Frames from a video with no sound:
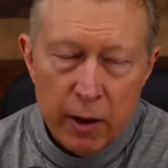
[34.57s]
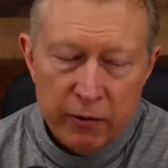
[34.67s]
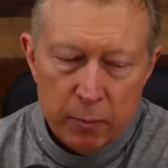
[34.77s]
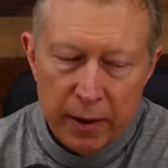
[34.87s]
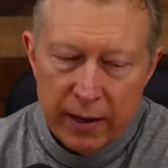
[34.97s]

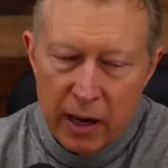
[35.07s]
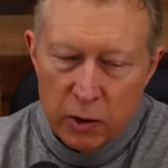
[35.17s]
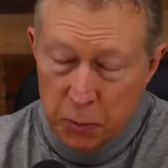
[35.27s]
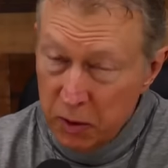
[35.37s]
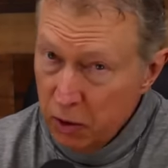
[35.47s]
After my
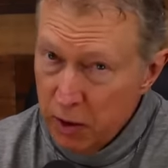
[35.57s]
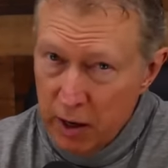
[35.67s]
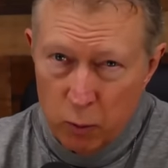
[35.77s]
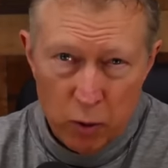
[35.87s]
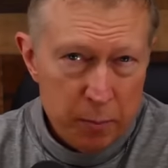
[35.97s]
announcements, you're not
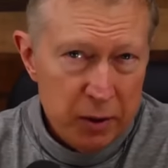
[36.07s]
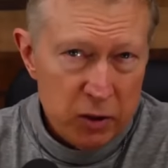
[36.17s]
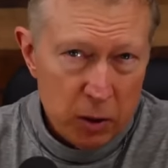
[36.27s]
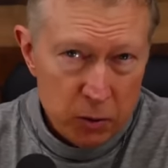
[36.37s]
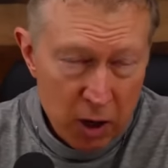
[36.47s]
going to want to
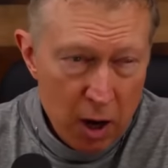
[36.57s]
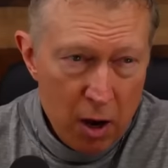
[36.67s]
miss those.